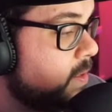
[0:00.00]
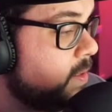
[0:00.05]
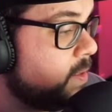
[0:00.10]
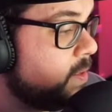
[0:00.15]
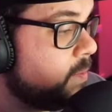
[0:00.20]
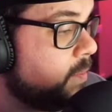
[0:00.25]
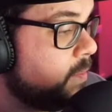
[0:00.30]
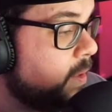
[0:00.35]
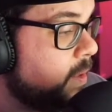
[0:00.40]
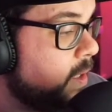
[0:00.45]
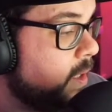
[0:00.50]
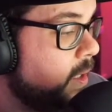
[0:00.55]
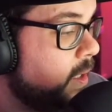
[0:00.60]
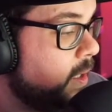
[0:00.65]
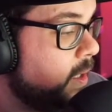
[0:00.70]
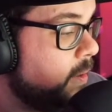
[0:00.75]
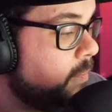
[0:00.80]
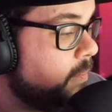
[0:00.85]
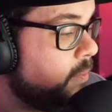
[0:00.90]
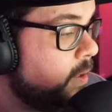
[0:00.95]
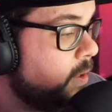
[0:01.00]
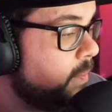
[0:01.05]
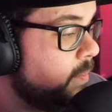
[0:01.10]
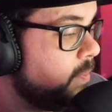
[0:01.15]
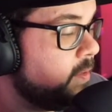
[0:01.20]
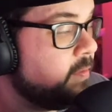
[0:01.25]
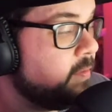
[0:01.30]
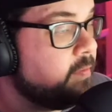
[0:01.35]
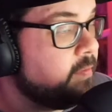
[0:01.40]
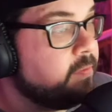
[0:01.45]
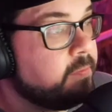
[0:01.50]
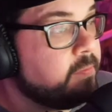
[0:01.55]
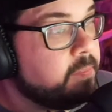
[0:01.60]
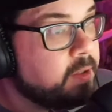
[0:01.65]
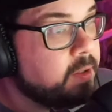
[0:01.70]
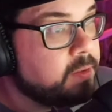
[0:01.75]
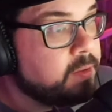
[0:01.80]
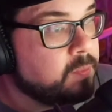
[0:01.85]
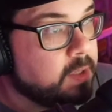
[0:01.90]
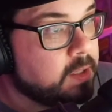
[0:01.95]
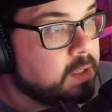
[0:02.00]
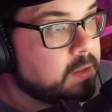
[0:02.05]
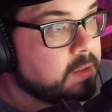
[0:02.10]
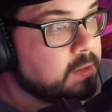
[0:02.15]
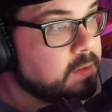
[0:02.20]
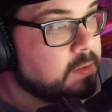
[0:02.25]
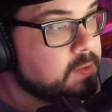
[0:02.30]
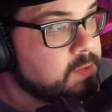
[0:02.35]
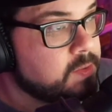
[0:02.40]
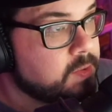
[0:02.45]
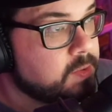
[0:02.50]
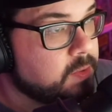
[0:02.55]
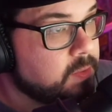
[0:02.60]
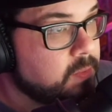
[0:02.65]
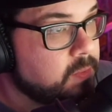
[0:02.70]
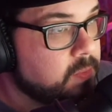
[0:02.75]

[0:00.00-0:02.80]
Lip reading: is my preemptive pick of the week. So